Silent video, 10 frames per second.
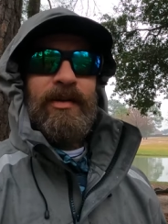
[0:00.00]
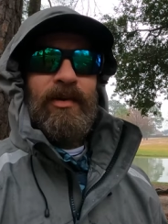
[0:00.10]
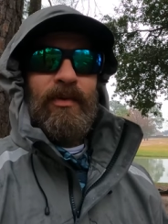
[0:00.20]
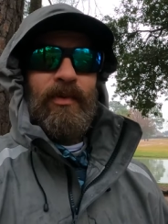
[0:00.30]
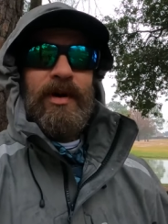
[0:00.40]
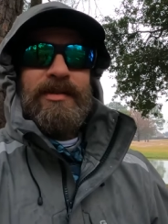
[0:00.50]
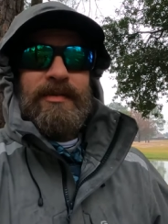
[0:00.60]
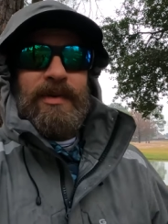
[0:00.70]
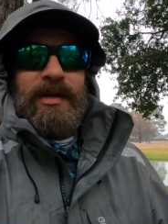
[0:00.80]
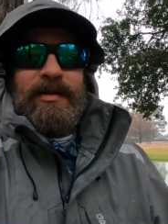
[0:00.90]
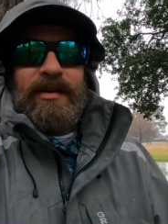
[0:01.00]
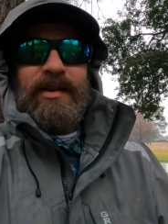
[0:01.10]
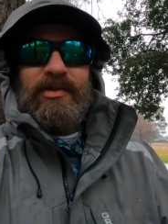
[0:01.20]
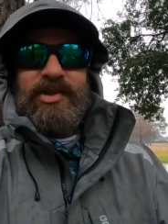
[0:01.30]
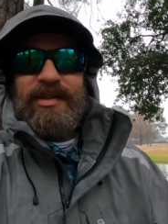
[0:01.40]
You don't want to be,
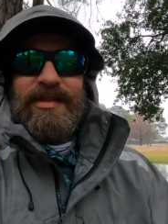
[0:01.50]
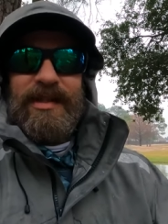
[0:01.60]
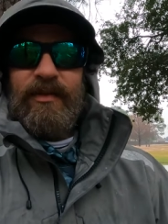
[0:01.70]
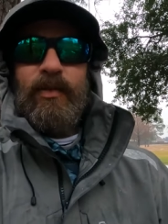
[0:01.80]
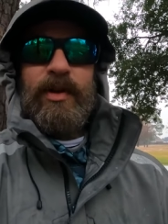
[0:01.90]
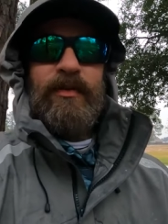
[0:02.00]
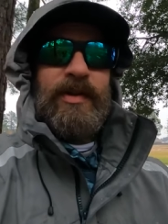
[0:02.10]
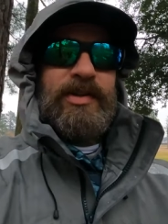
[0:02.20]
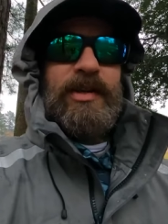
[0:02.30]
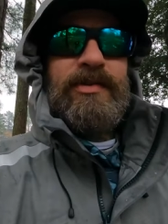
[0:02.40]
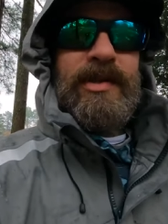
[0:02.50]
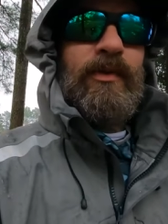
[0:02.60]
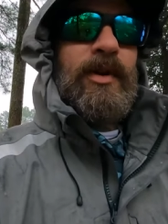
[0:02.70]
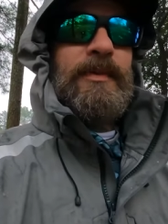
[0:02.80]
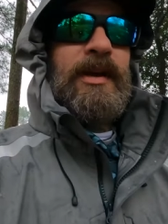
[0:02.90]
you know, just stiff when you're fishing. You
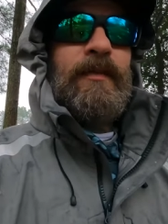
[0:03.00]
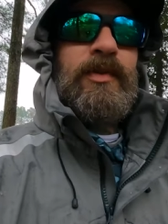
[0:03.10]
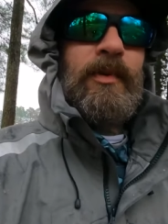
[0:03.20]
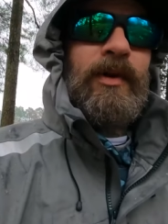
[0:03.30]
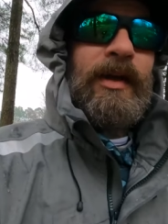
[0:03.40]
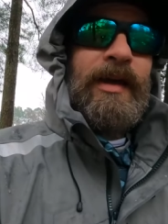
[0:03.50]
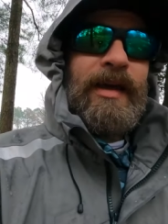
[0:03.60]
still want to be comfortable.